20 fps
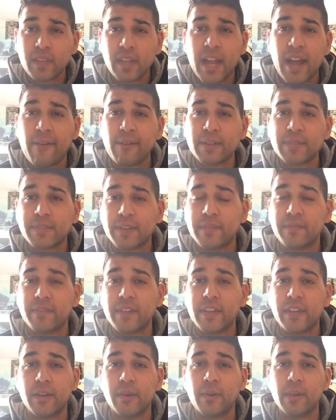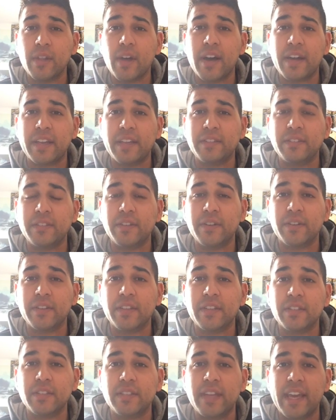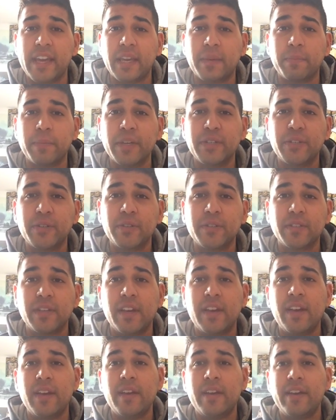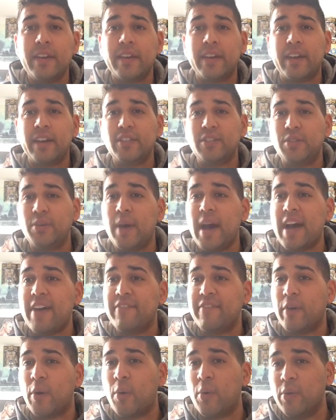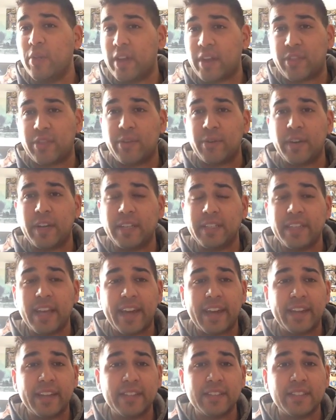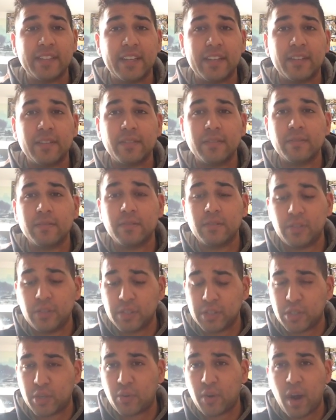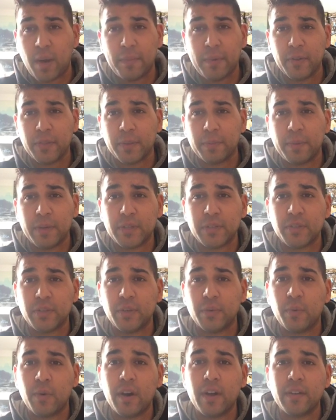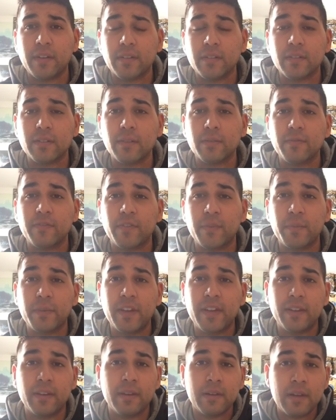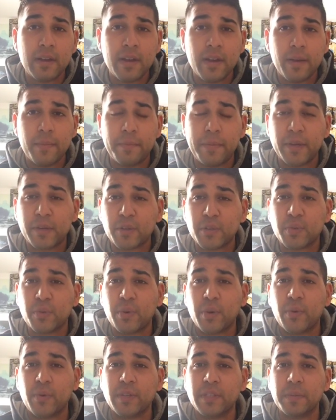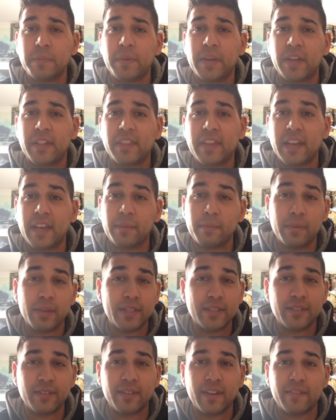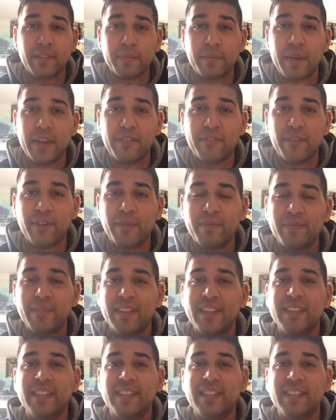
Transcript: I always found video a lot easier than taking pictures, because you have the whole like 30 seconds and you just crop out the picture you want. So for me, pictures weren't always a big thing, and plus you don't have to pay for them.